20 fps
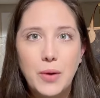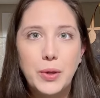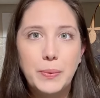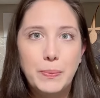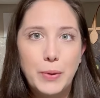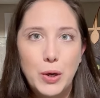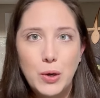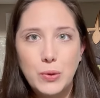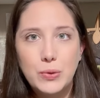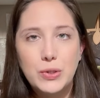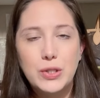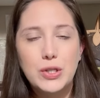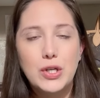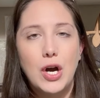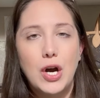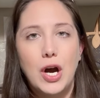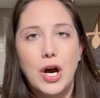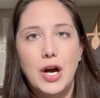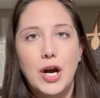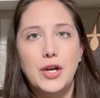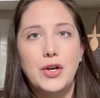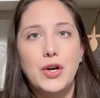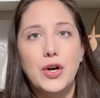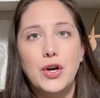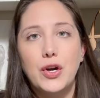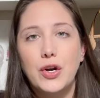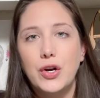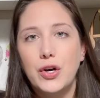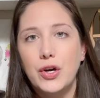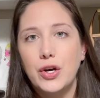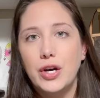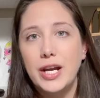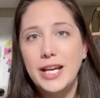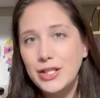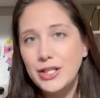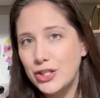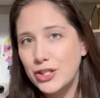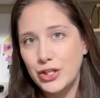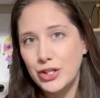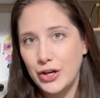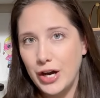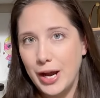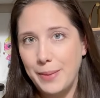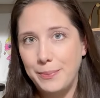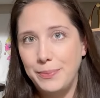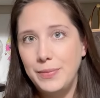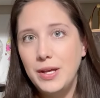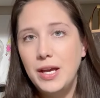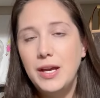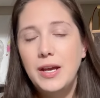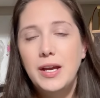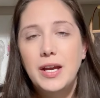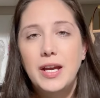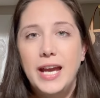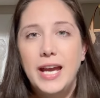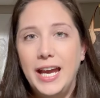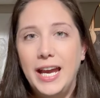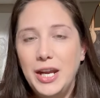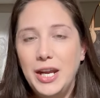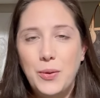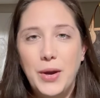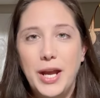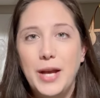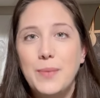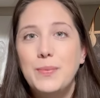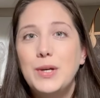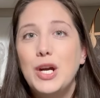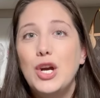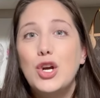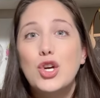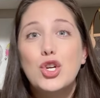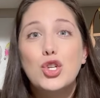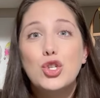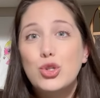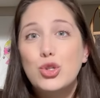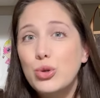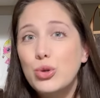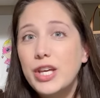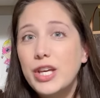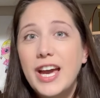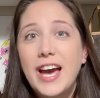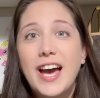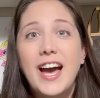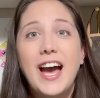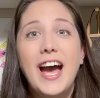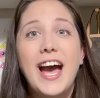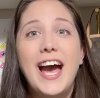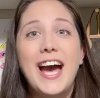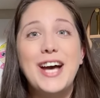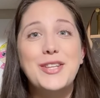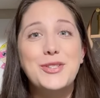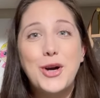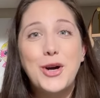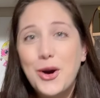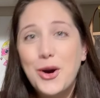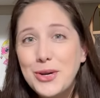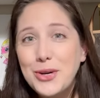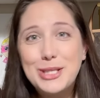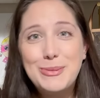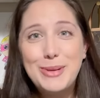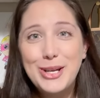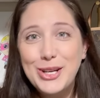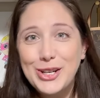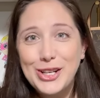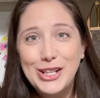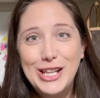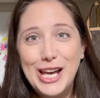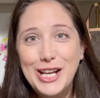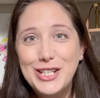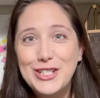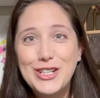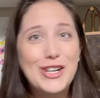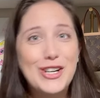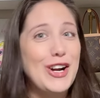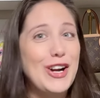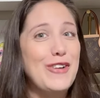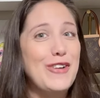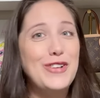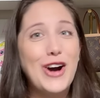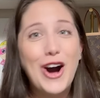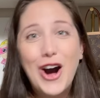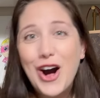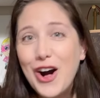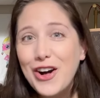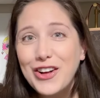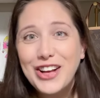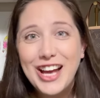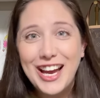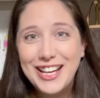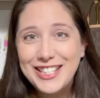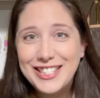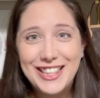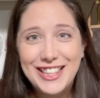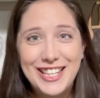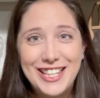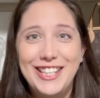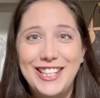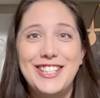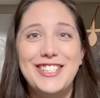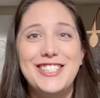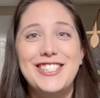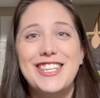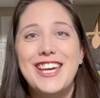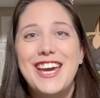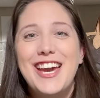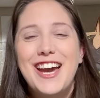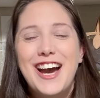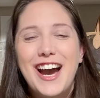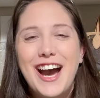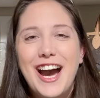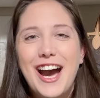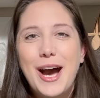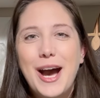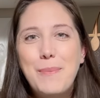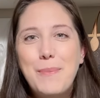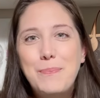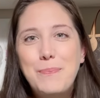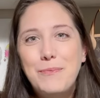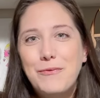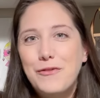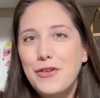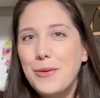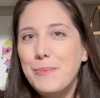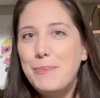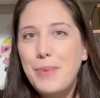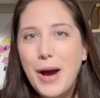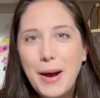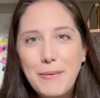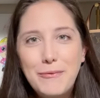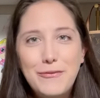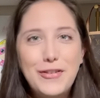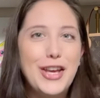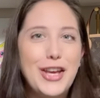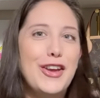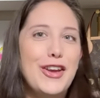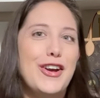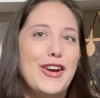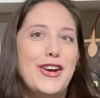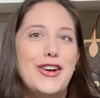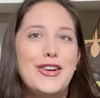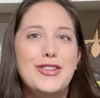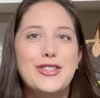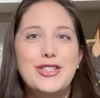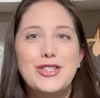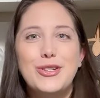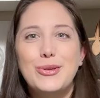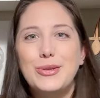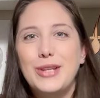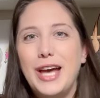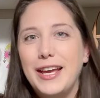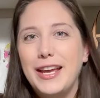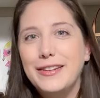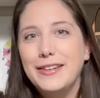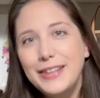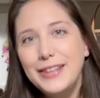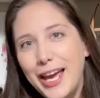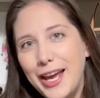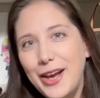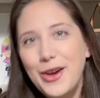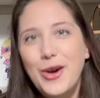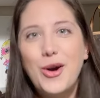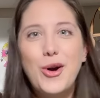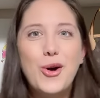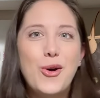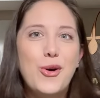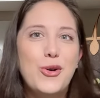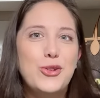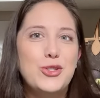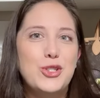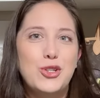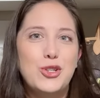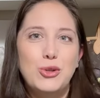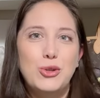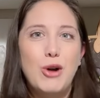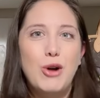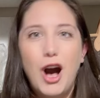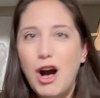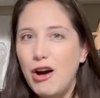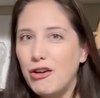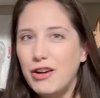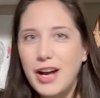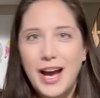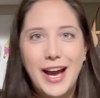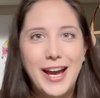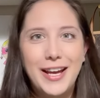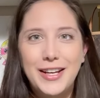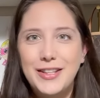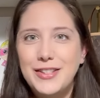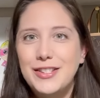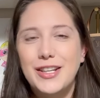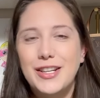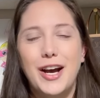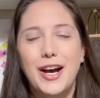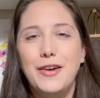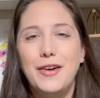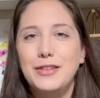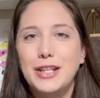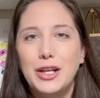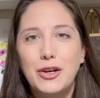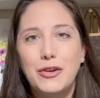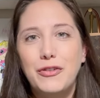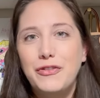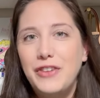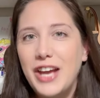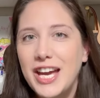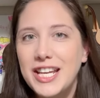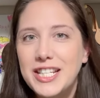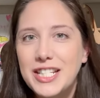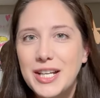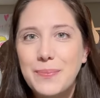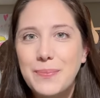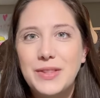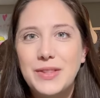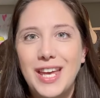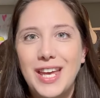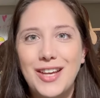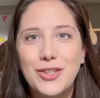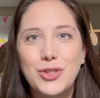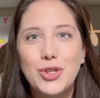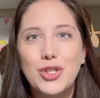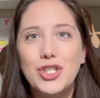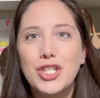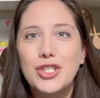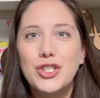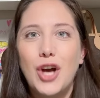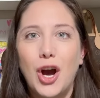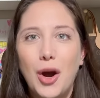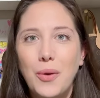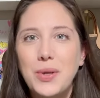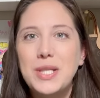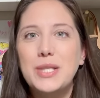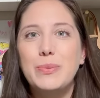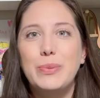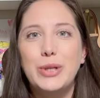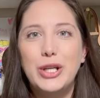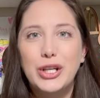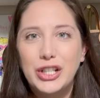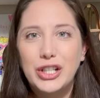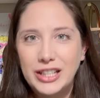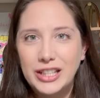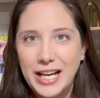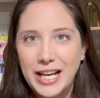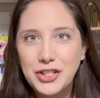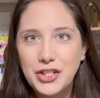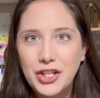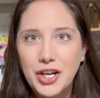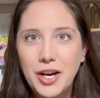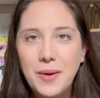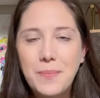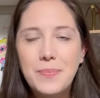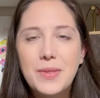would post on her Instagram. Anyway, Julia has always been a collector of all kinds of things, from pop figures to like Legos to all kinds of little fandom things. So she's always been a collector.